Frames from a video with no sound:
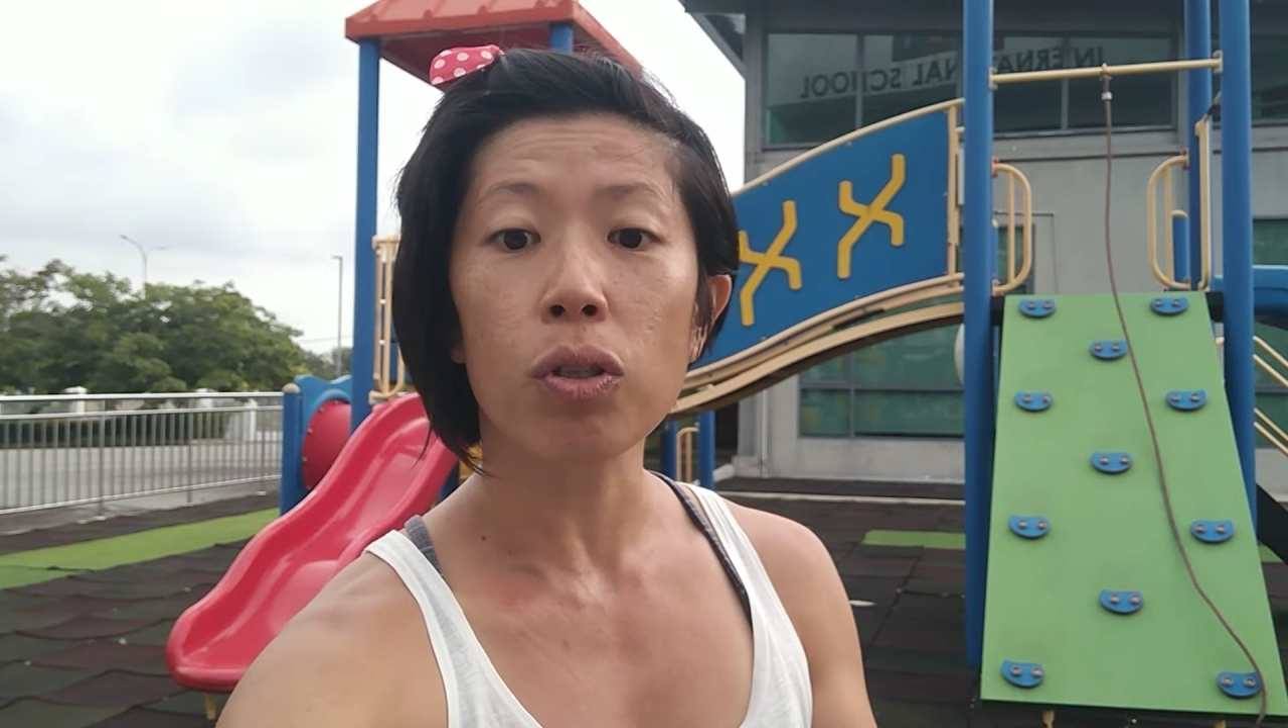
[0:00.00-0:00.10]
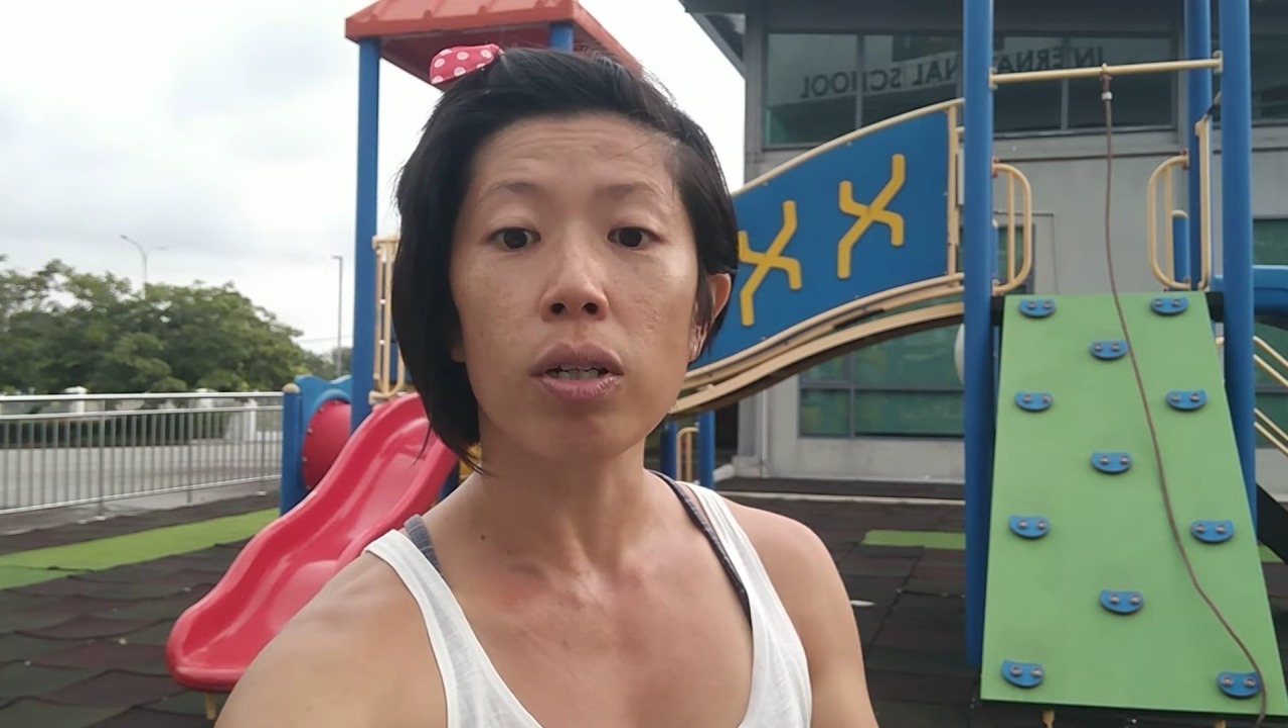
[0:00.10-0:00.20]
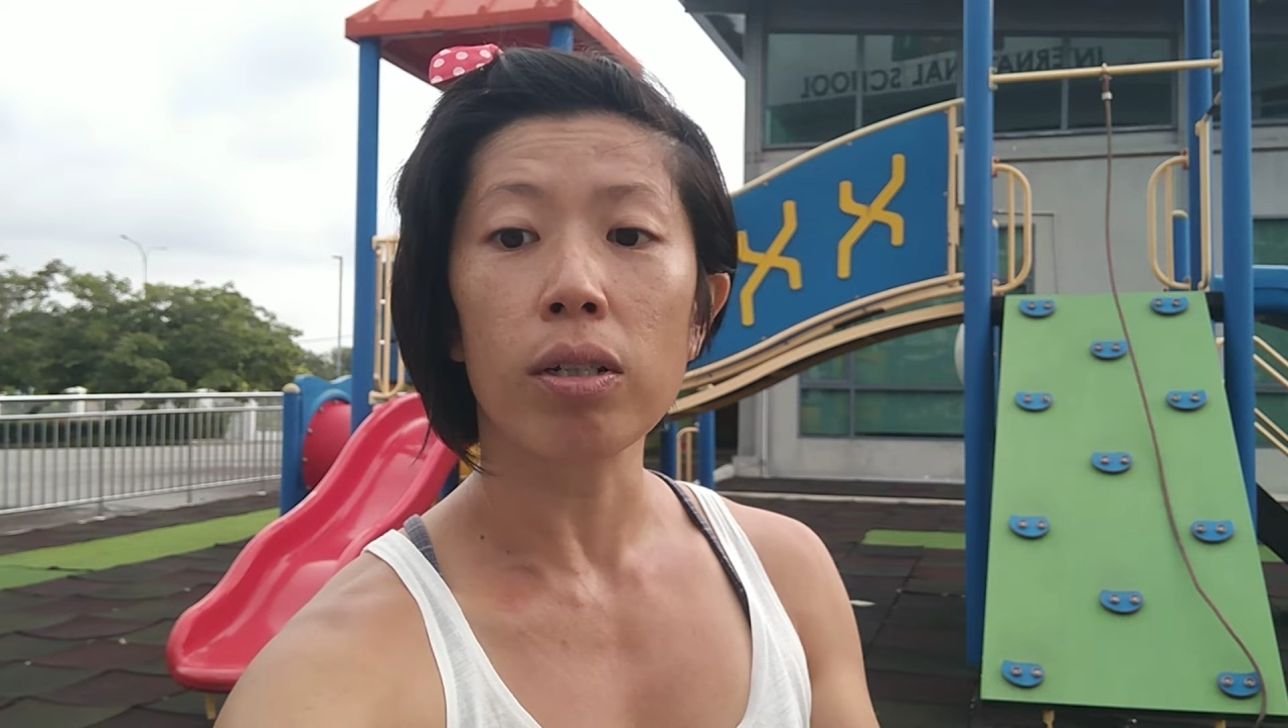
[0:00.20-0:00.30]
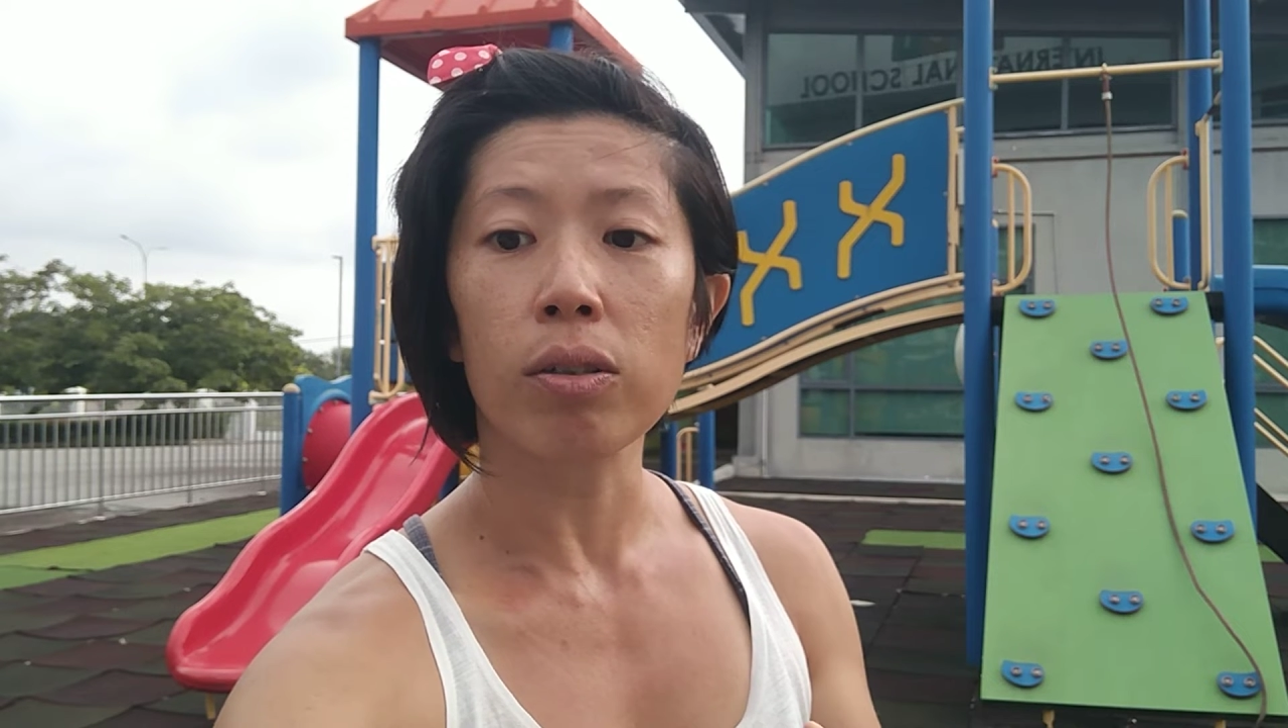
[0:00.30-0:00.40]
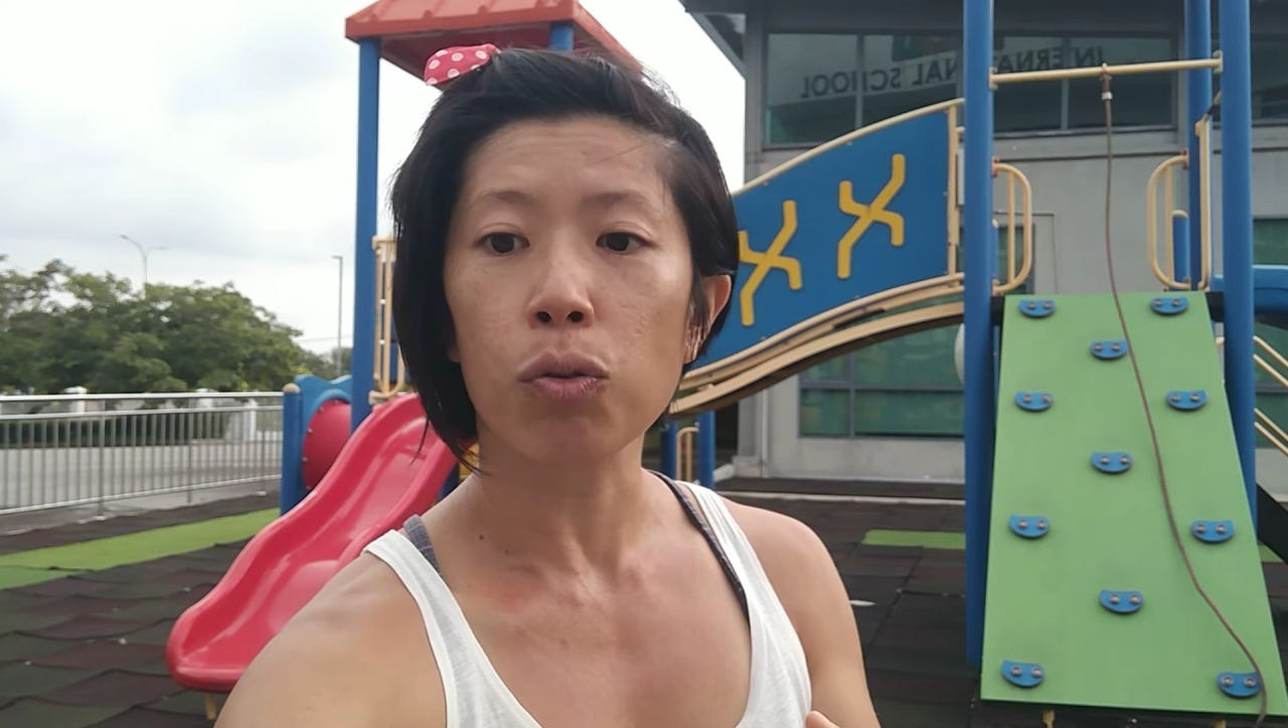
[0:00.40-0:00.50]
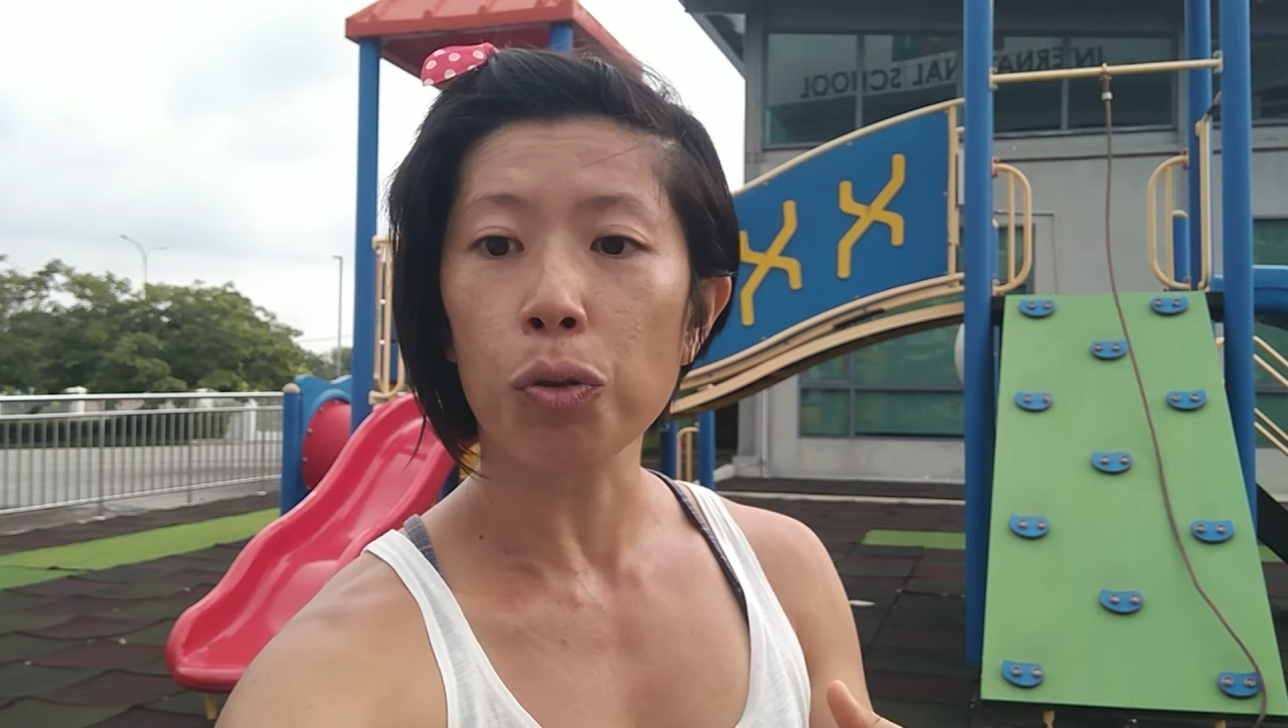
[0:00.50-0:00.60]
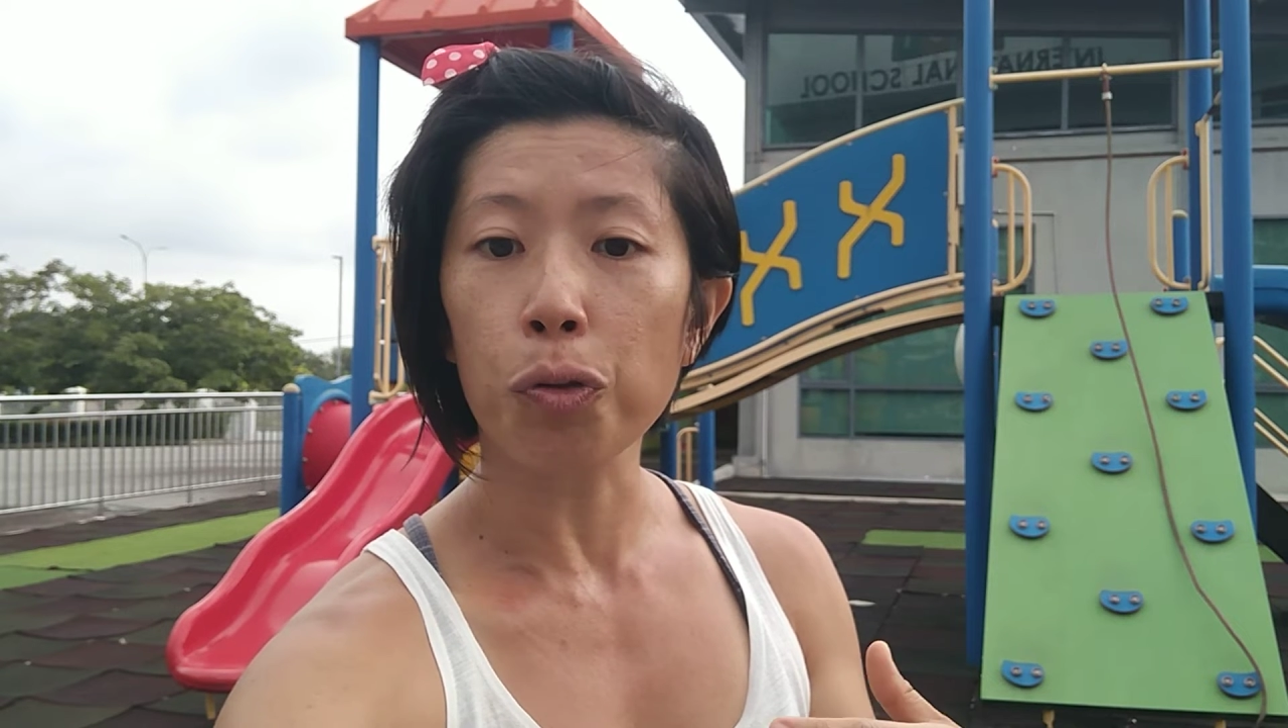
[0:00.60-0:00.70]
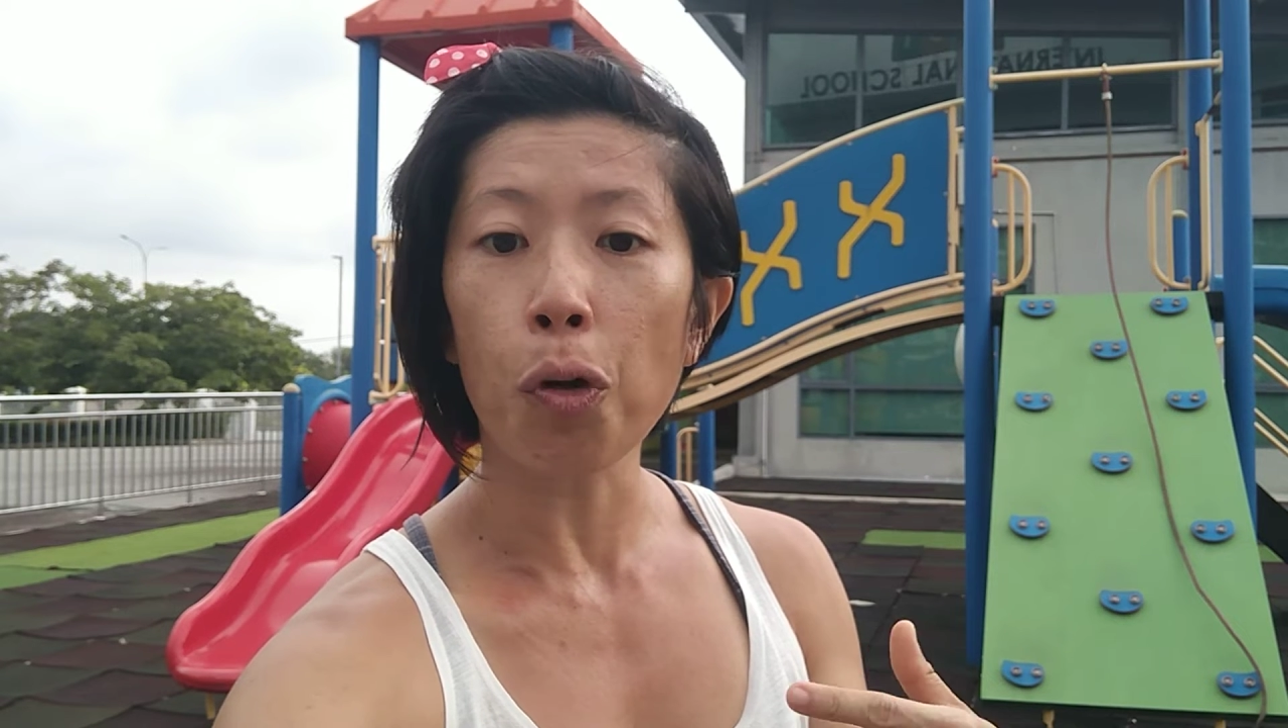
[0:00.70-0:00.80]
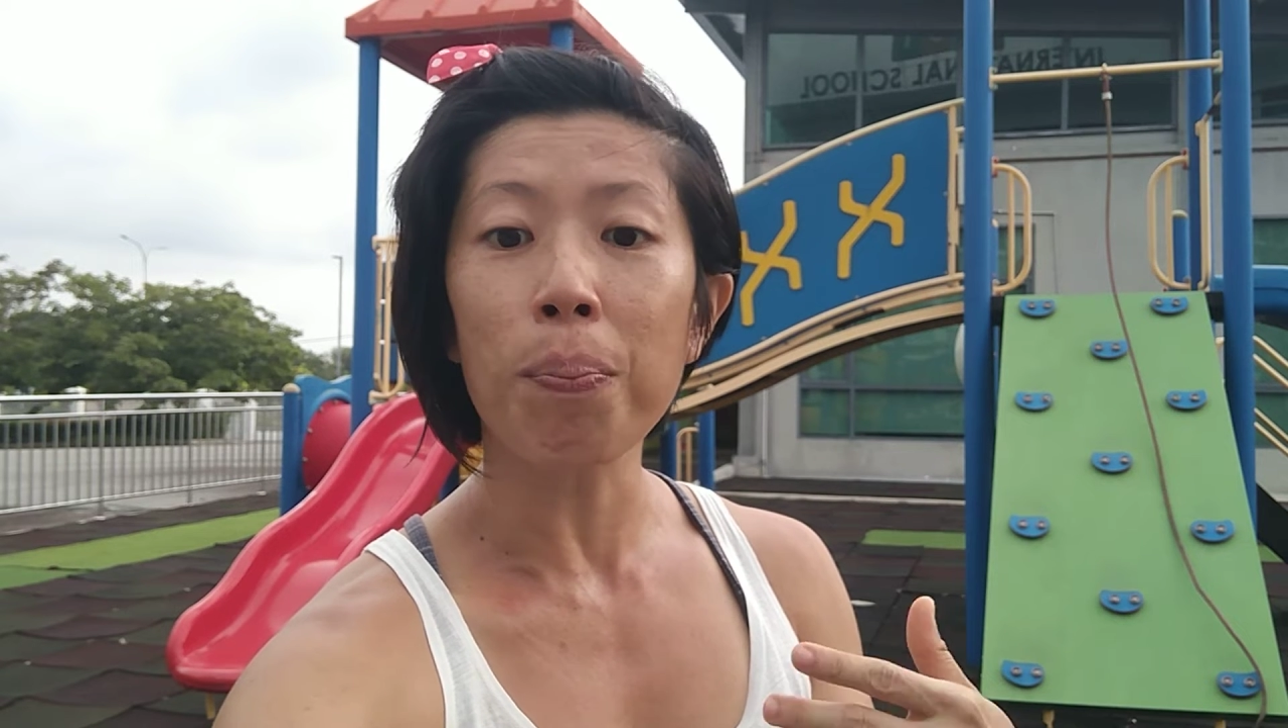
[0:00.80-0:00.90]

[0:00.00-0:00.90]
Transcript: uh, to grow